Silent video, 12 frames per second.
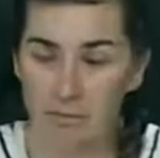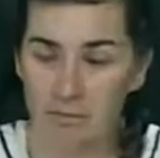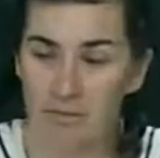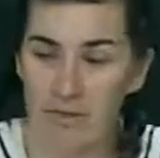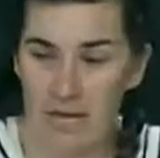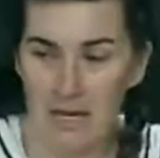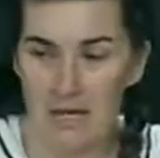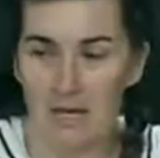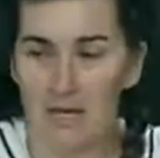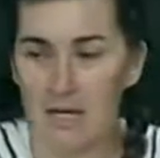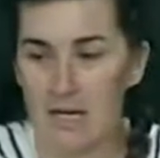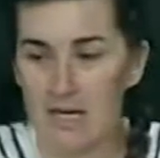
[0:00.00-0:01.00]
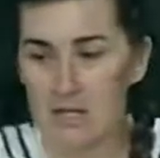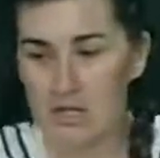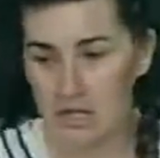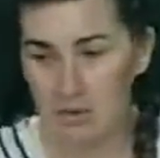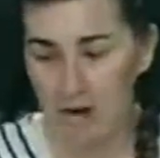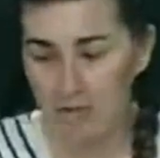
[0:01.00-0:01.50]
thing is
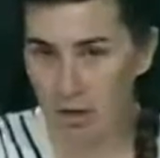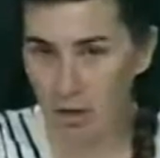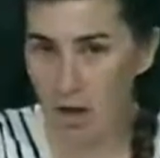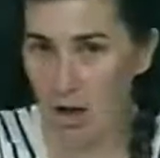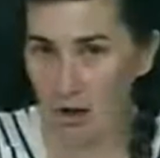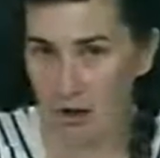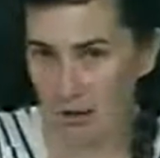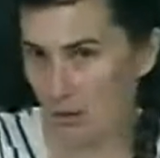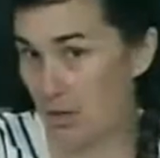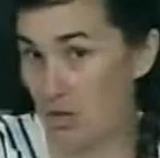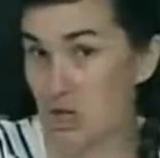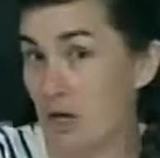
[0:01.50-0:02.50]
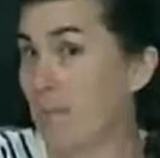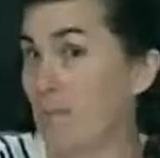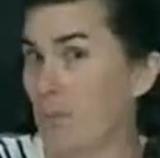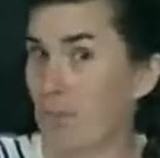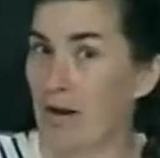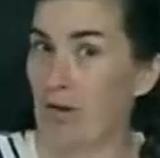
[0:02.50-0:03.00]
you have a card or a chip
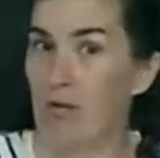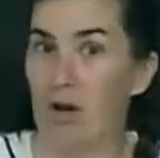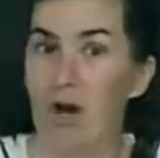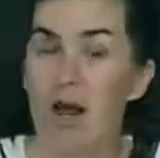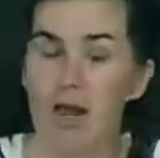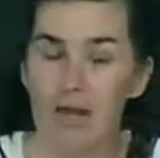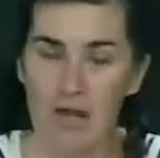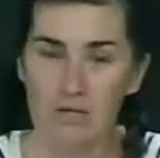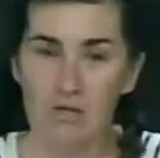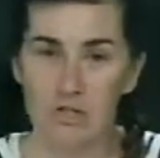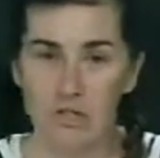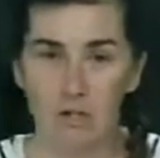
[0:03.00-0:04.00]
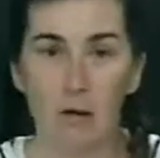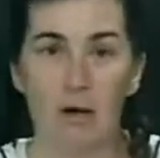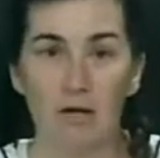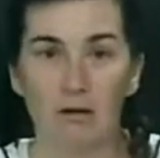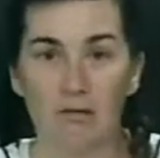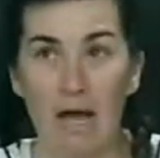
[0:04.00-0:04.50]
or whatever that has your genome on
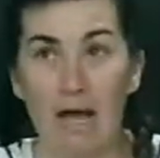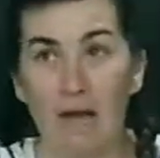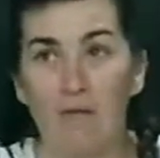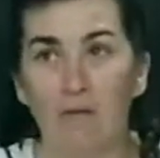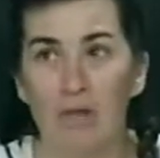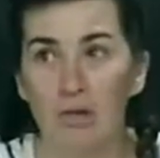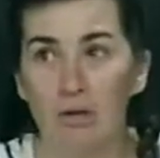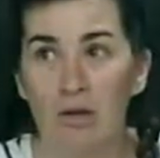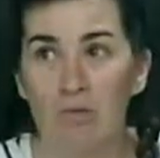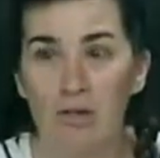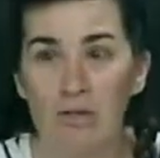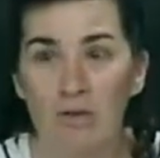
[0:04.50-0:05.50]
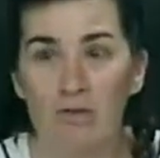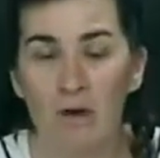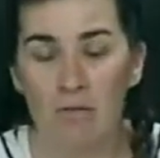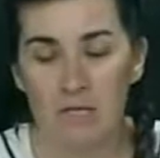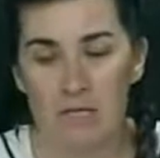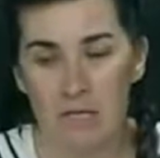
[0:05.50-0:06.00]
it, right? You give it to the
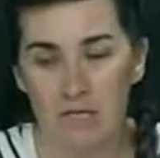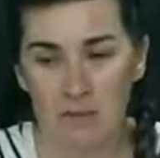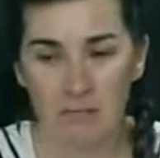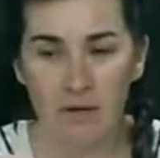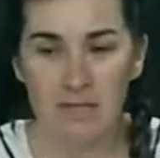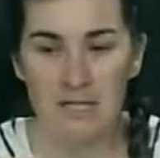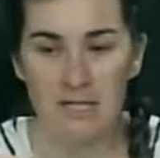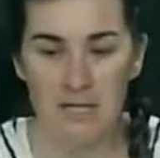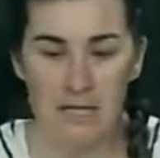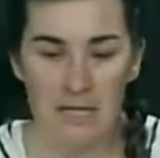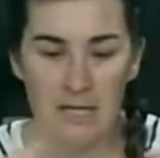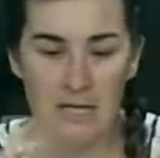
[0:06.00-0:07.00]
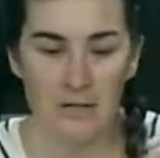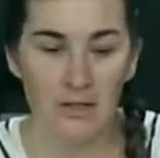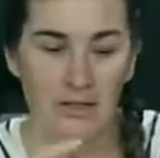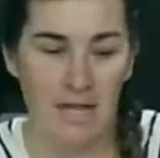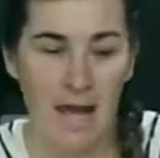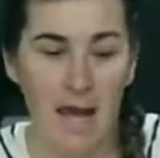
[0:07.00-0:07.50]
pharmacist, he plugs it in, he
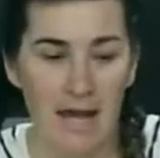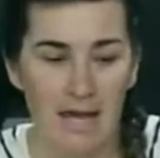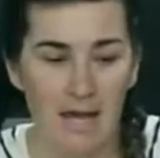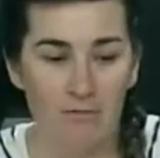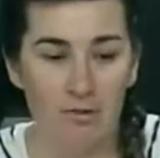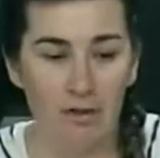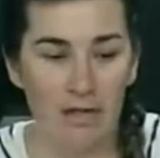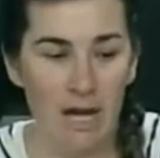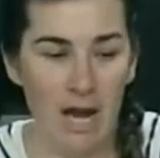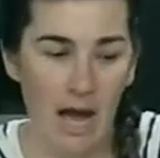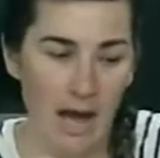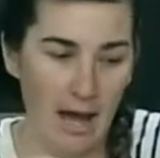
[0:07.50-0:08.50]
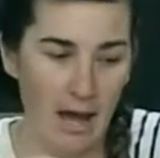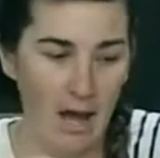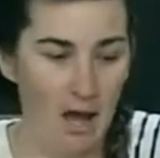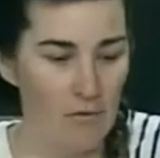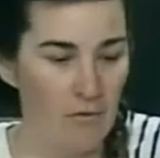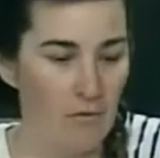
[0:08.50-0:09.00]
looks at if you're going to
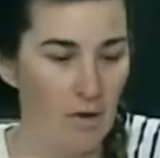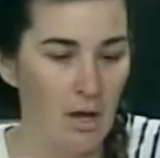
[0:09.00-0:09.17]
have